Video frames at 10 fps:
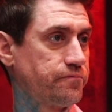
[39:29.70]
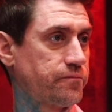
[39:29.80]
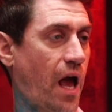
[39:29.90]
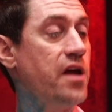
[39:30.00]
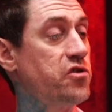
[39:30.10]

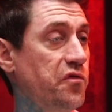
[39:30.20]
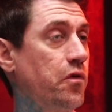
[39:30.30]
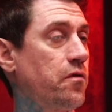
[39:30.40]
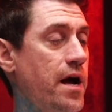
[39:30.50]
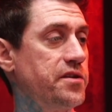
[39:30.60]
I had 2 full
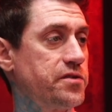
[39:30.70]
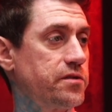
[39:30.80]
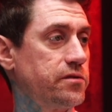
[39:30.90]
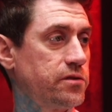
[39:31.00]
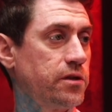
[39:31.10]
rides
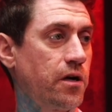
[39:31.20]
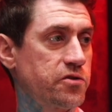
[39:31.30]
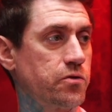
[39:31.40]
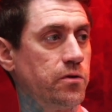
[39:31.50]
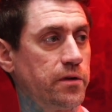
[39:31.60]
to art
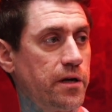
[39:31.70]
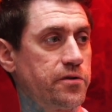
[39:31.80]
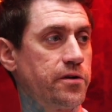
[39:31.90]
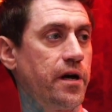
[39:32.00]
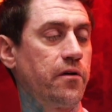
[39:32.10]
school that I
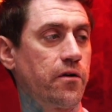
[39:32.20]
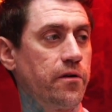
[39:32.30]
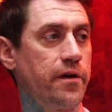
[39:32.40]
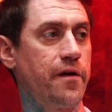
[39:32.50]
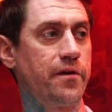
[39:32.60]
turned down to go to
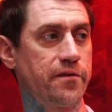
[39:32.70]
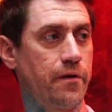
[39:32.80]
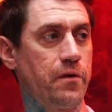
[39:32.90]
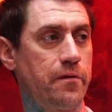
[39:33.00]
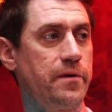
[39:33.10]
the Navy because I
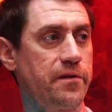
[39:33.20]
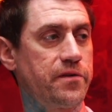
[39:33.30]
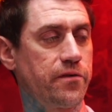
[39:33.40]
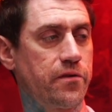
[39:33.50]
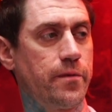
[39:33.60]
wanted to be a
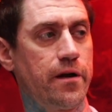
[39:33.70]
SEAL so bad.